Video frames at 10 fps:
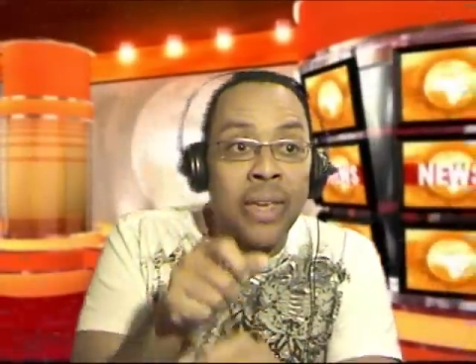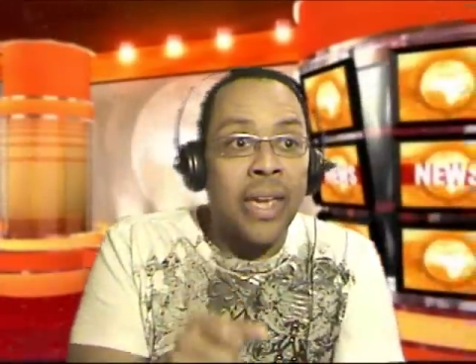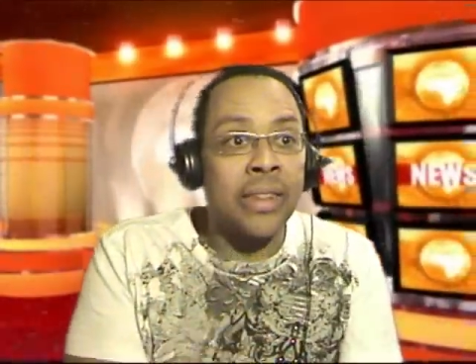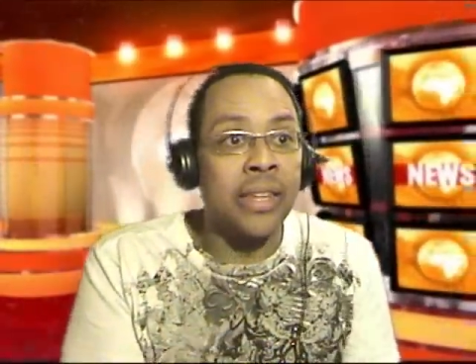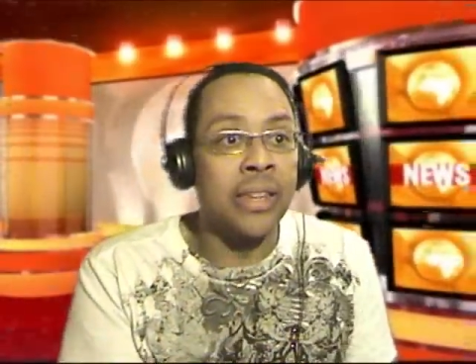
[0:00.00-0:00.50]

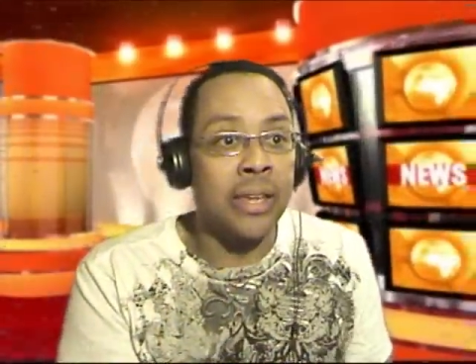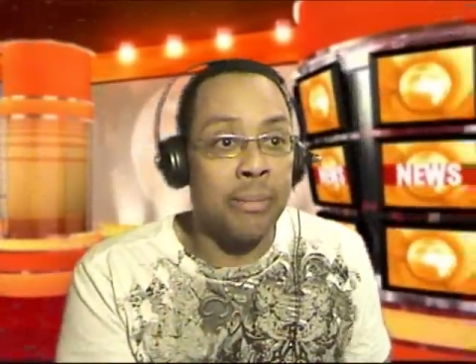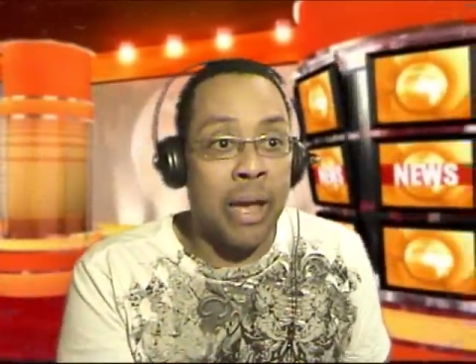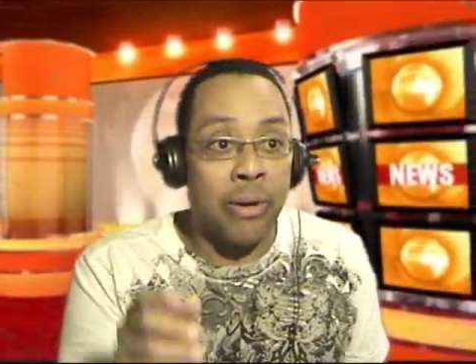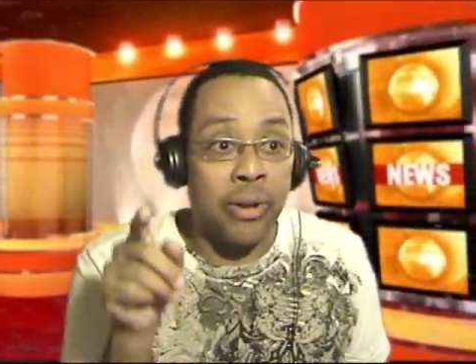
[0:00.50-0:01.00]
and then the
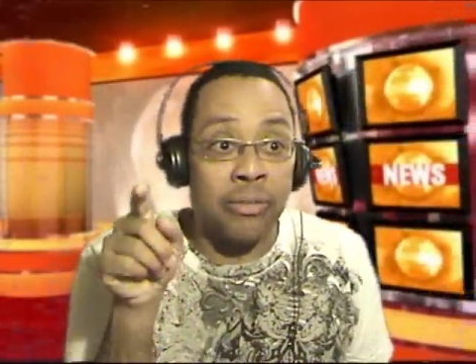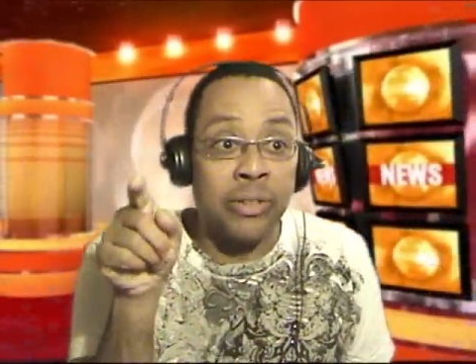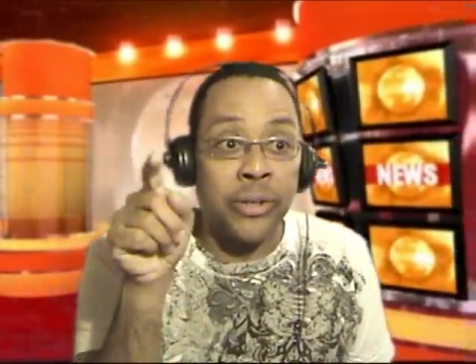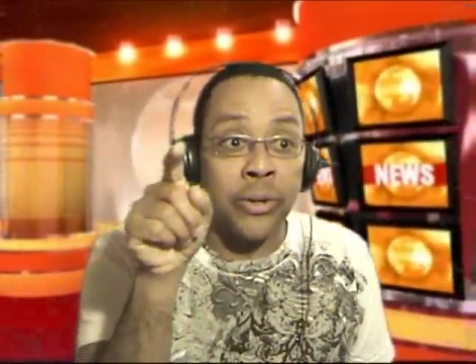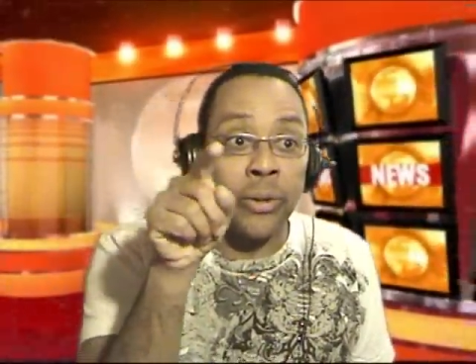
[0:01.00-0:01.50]
amount of
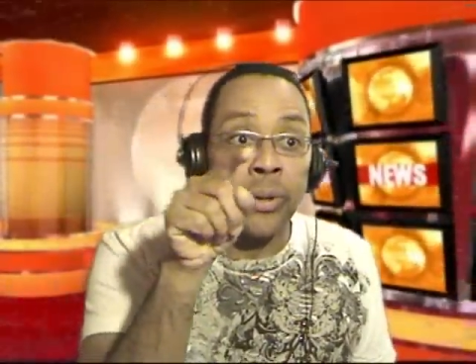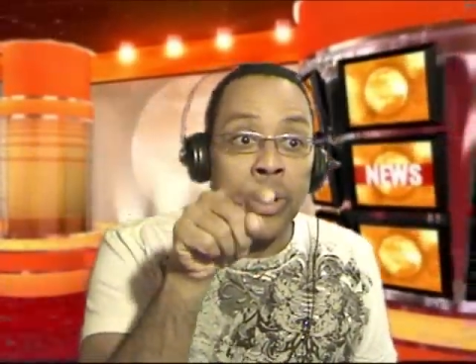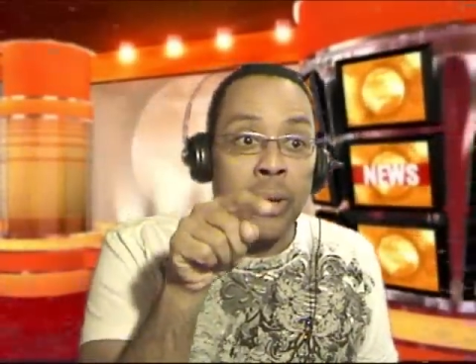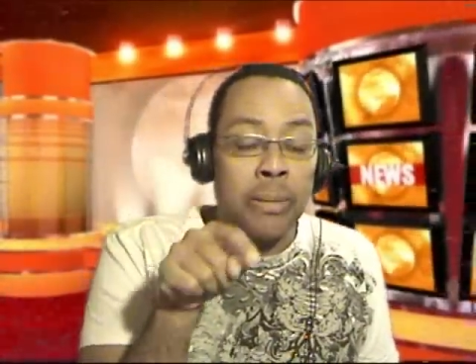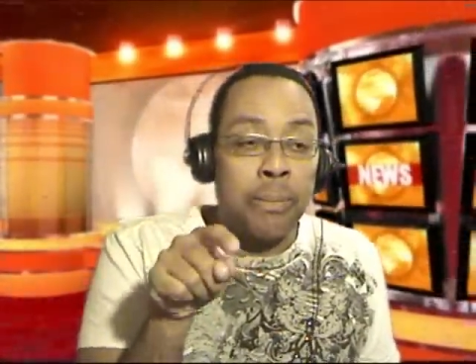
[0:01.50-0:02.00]
little
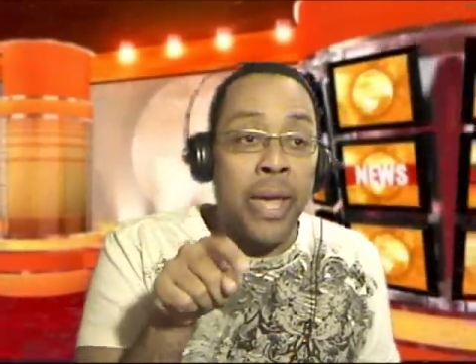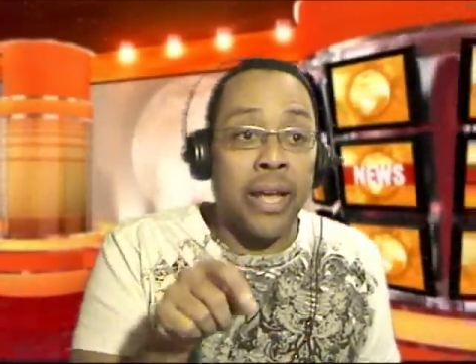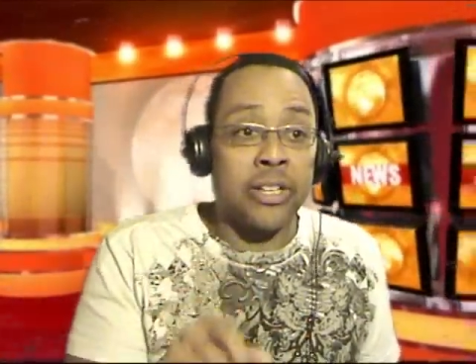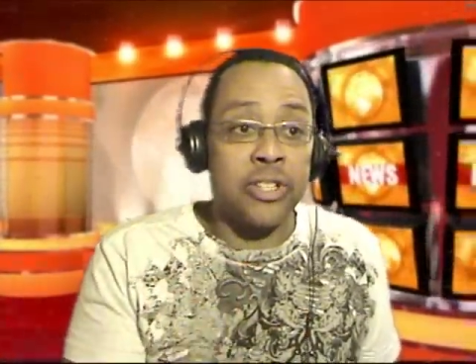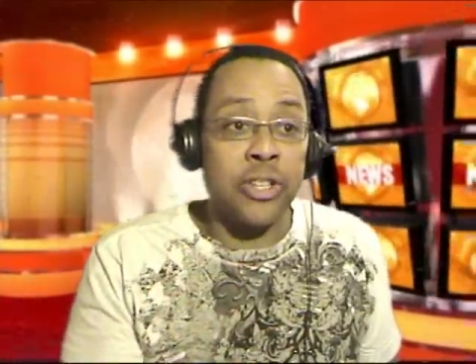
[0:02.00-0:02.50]

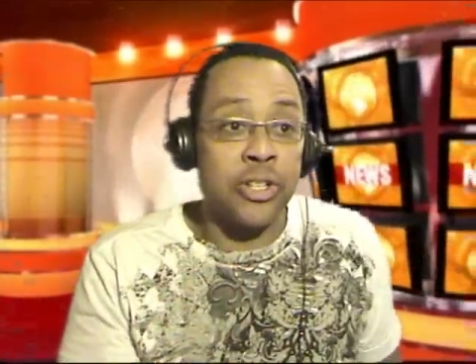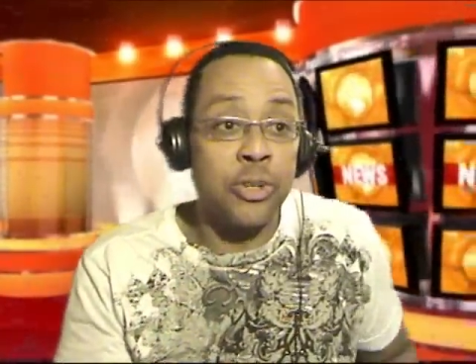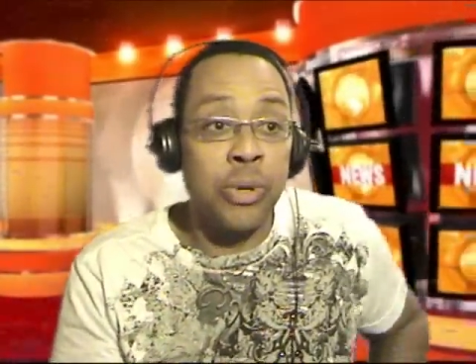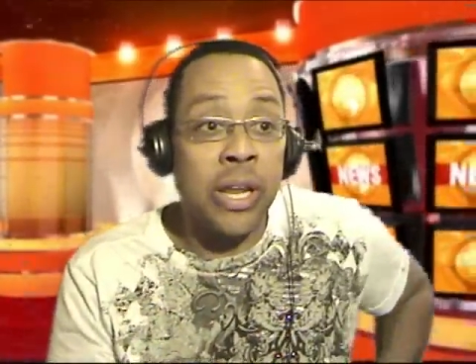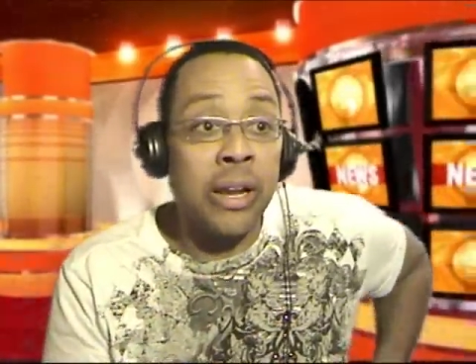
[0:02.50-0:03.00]
pecks that
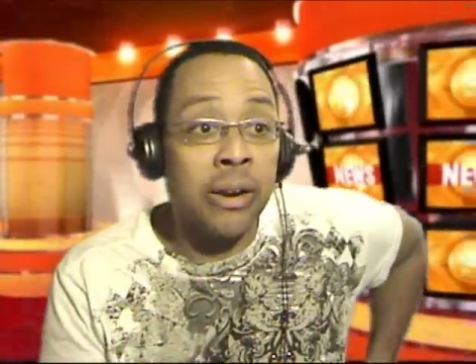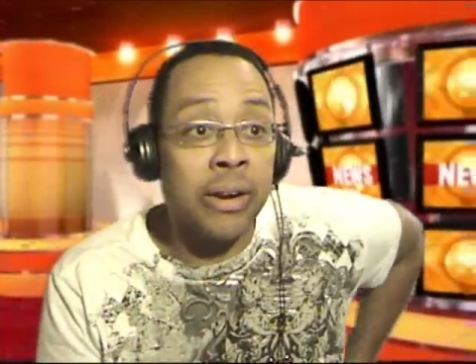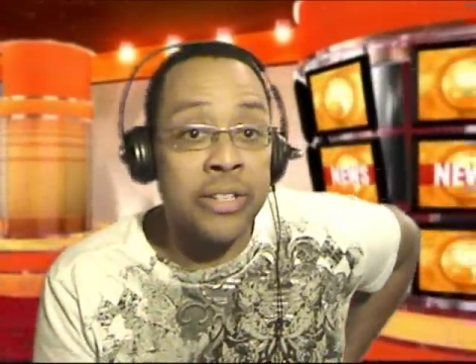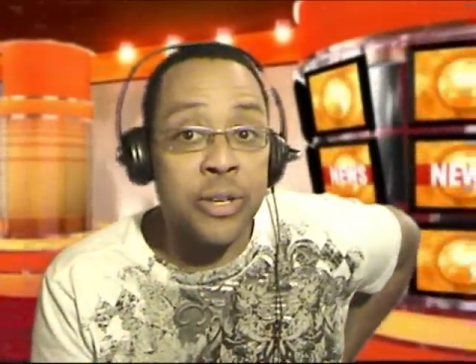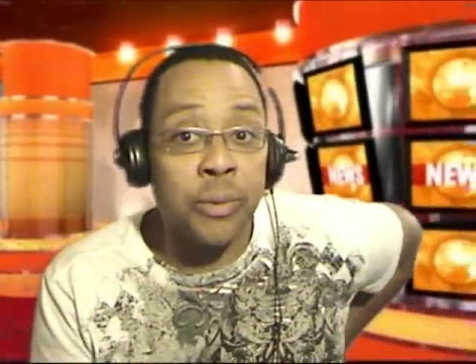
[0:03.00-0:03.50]
you would hear
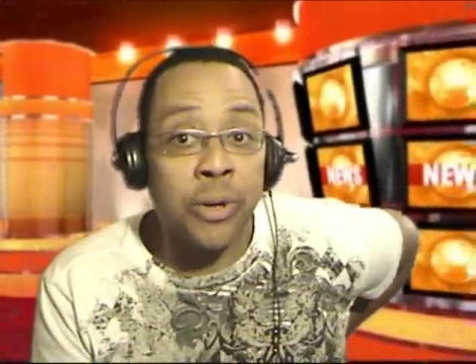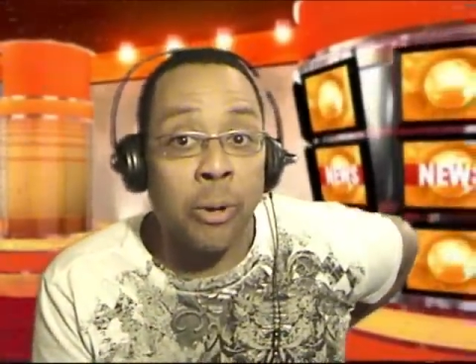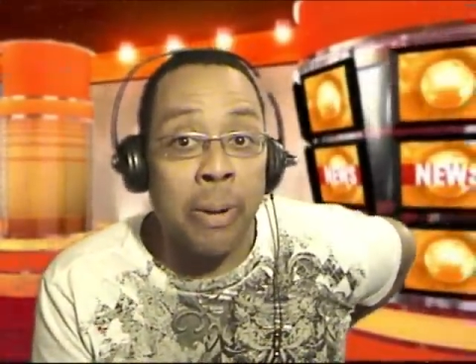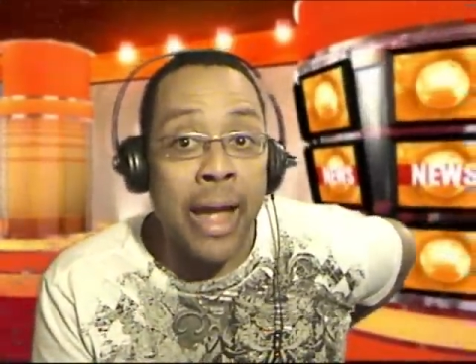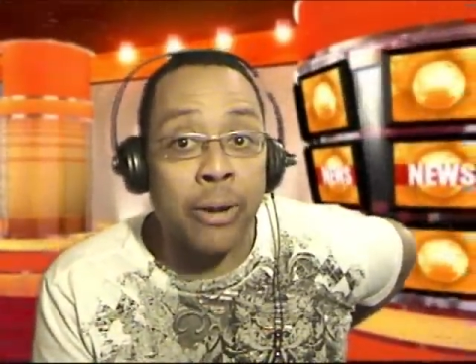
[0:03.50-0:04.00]
as it would
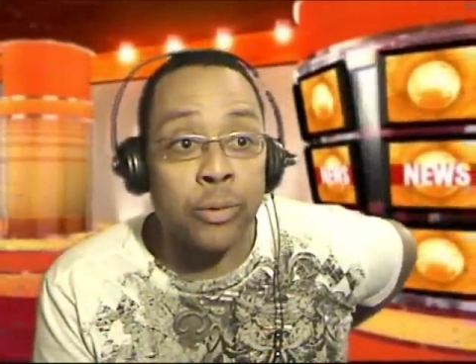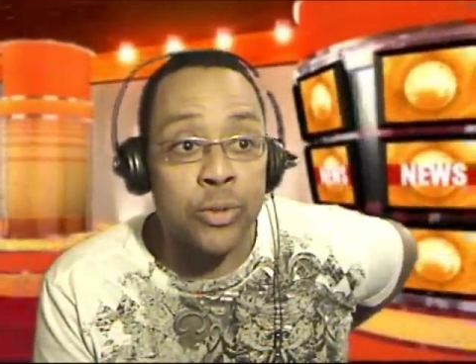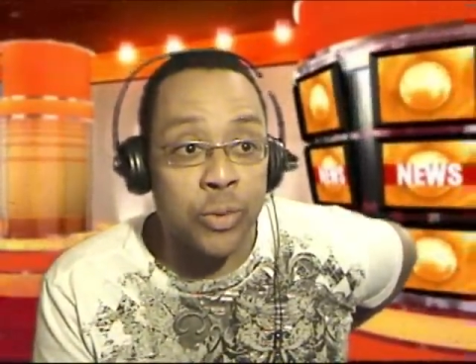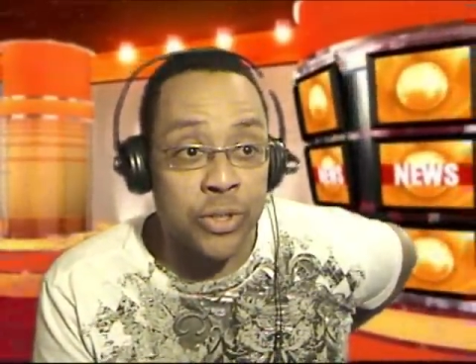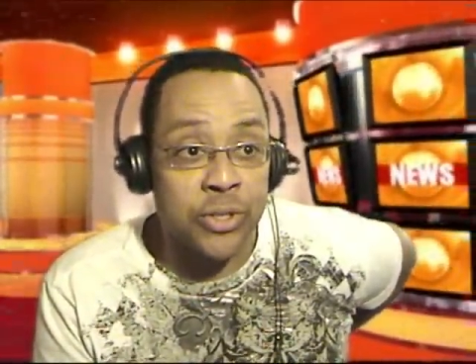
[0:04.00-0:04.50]
go
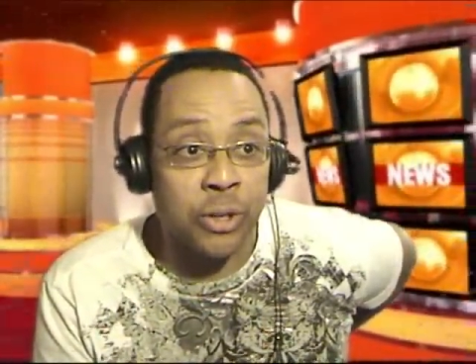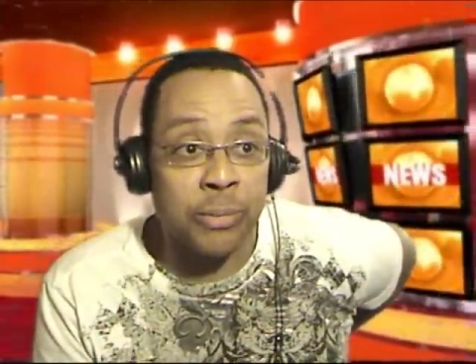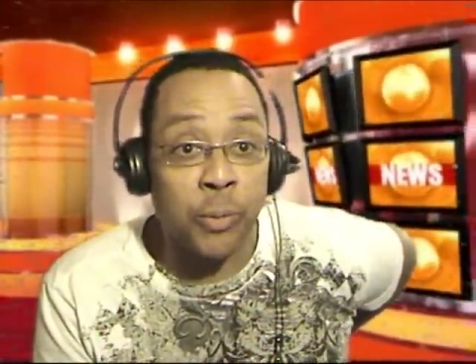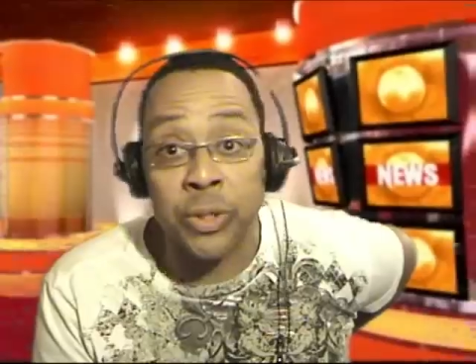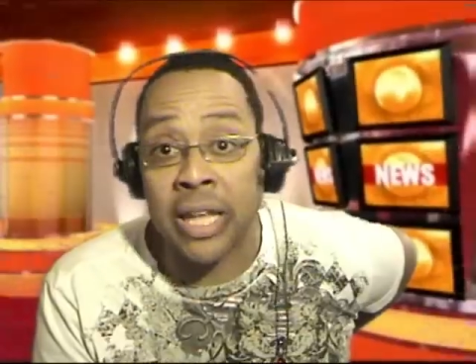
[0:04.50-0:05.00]
backwards would
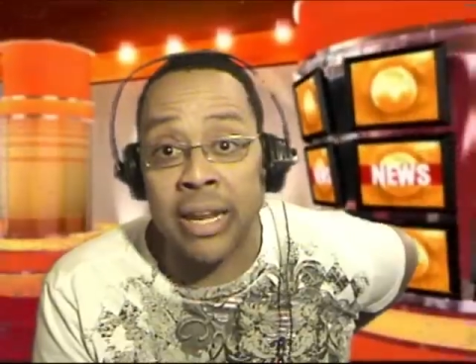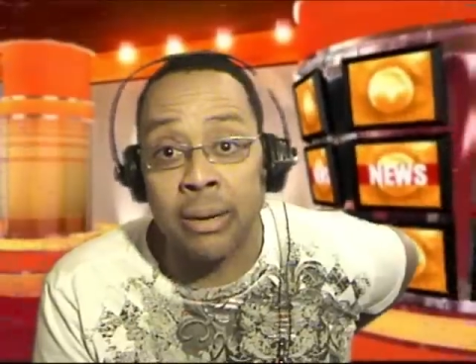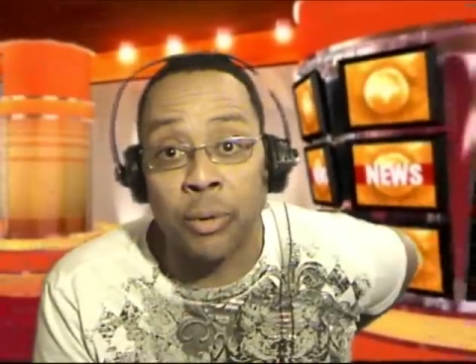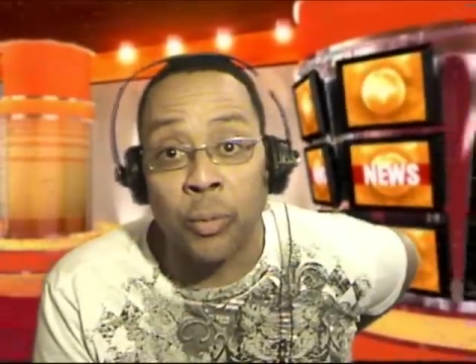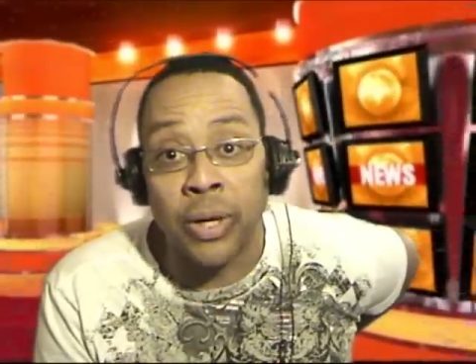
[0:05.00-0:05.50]
determine what that
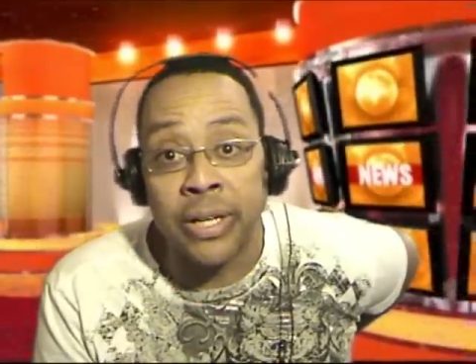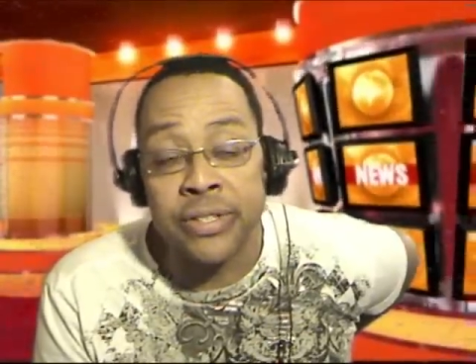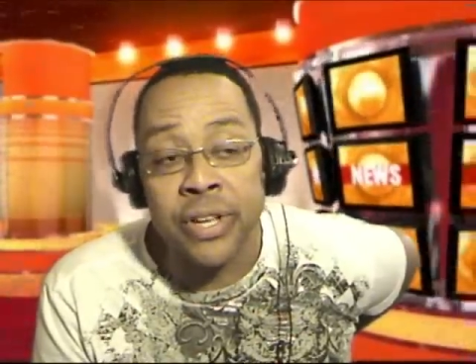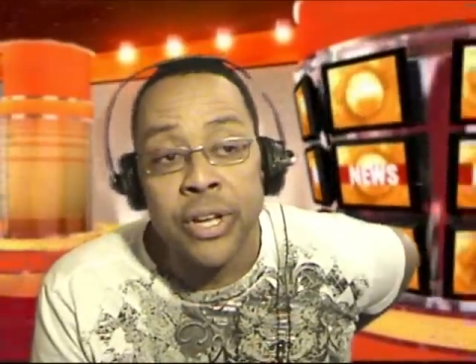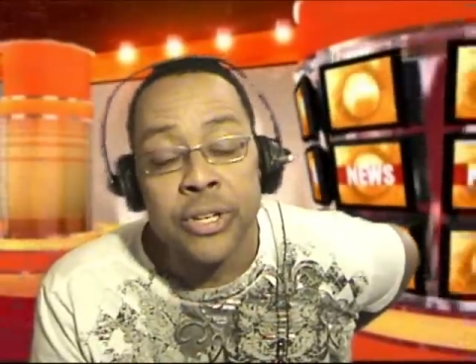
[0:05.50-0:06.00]
number was.